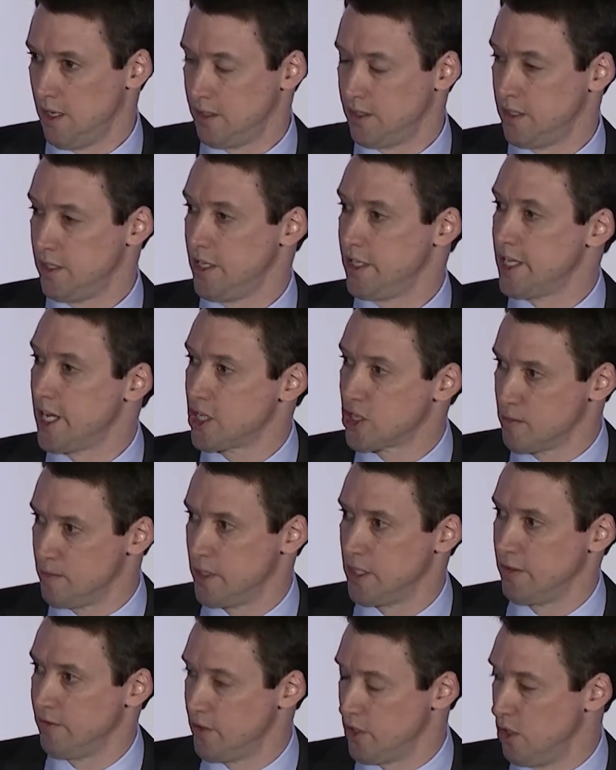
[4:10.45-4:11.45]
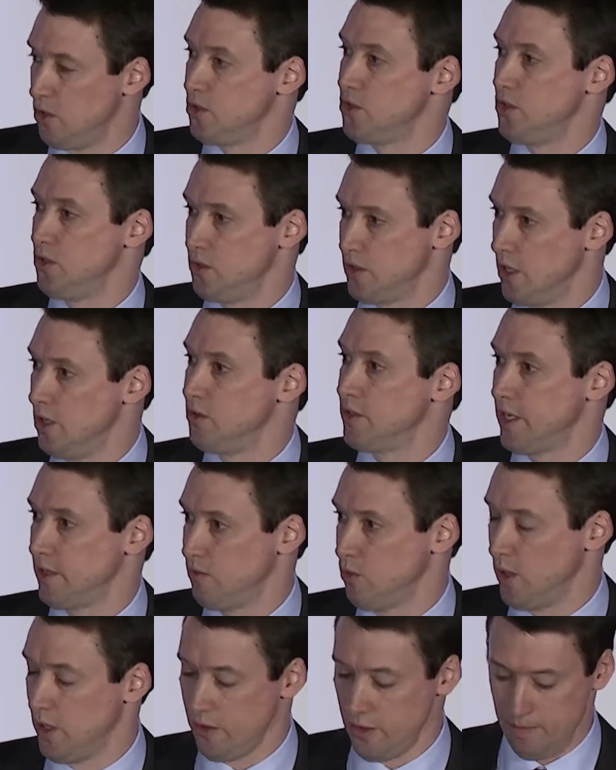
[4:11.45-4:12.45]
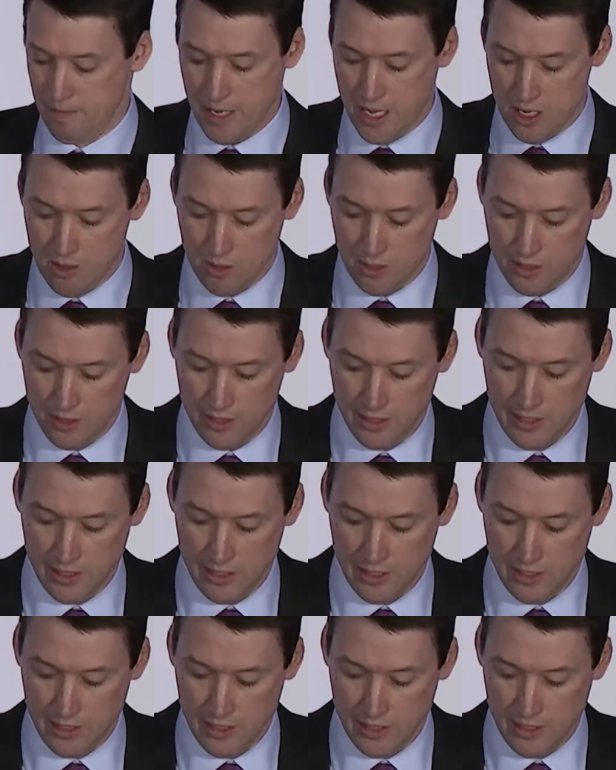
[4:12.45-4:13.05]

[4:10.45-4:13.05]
to the detriment of those who don't have wealth and power.